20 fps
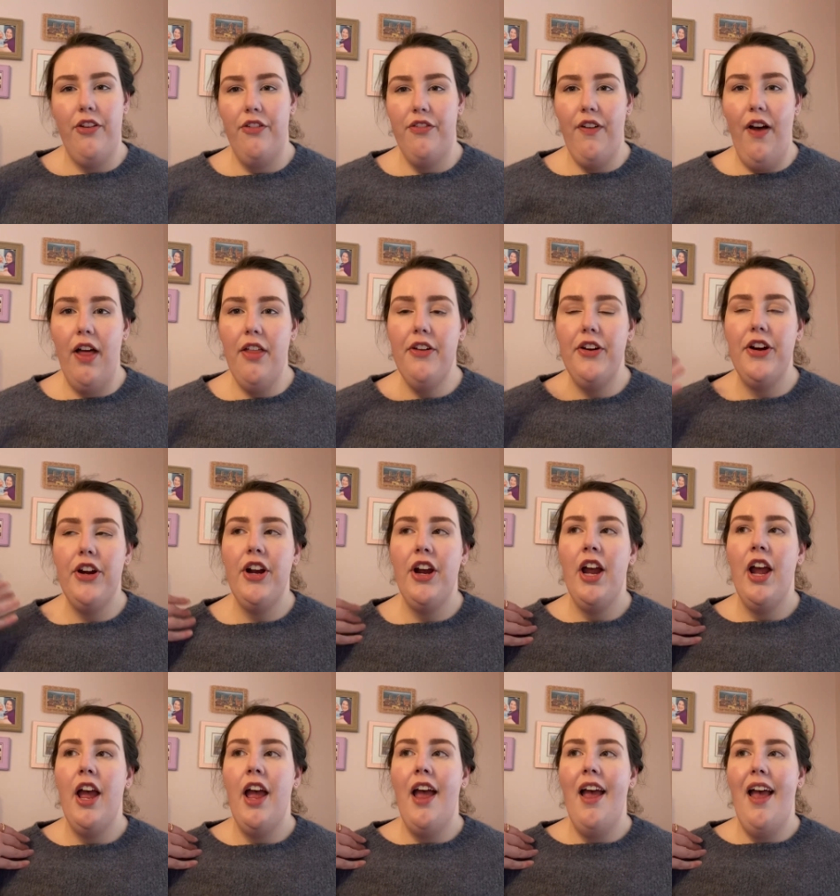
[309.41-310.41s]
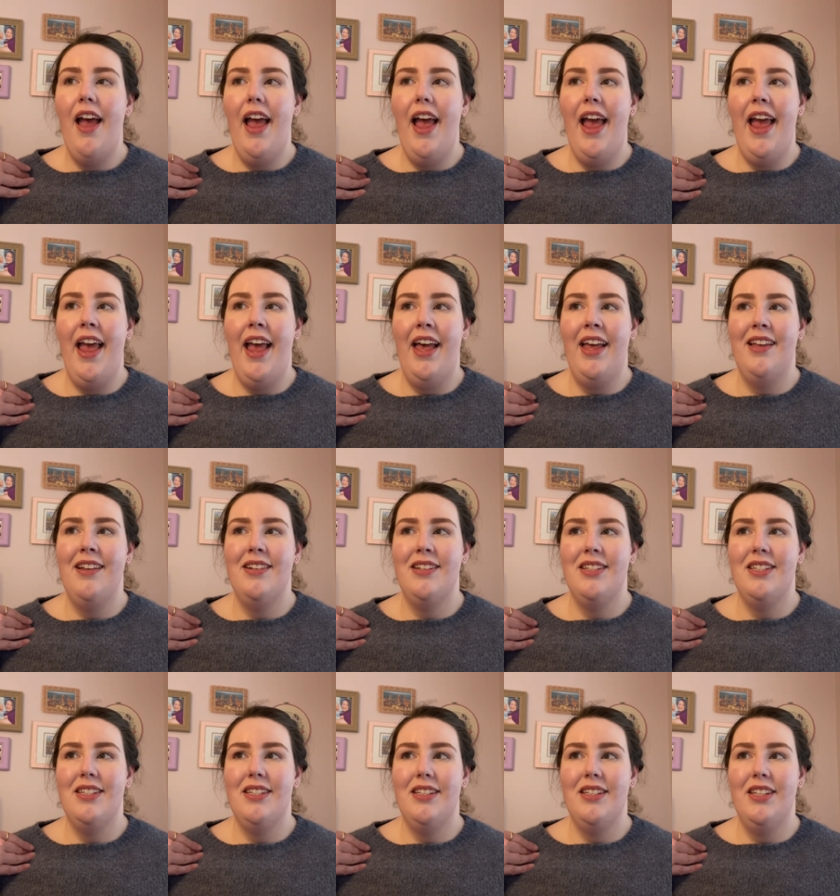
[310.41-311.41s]
father and,
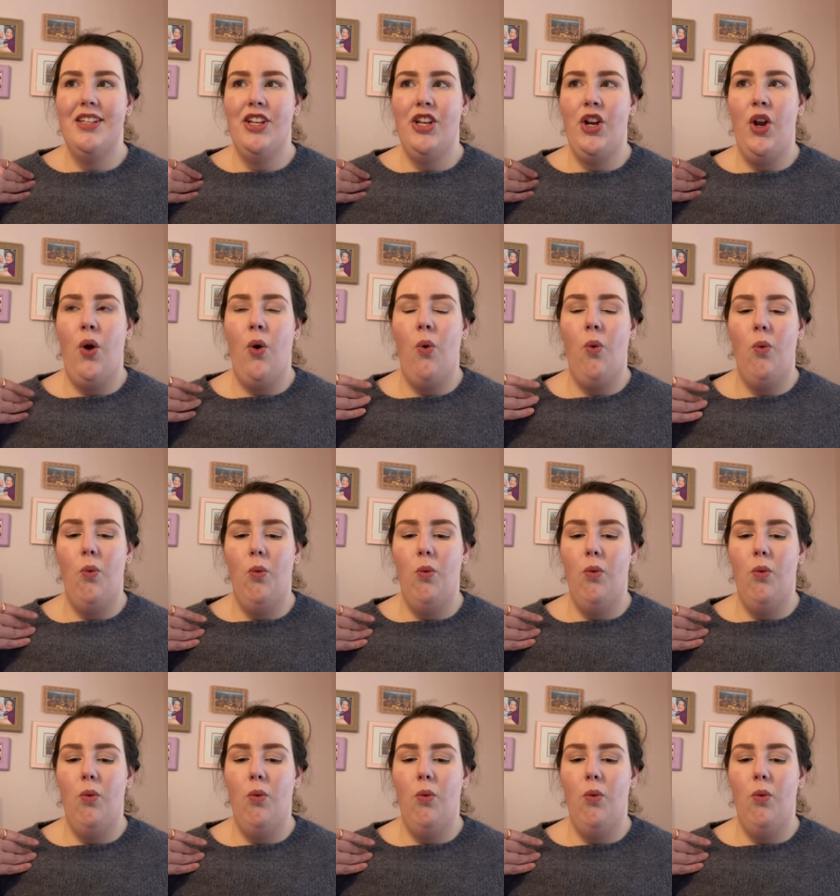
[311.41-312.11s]
you know,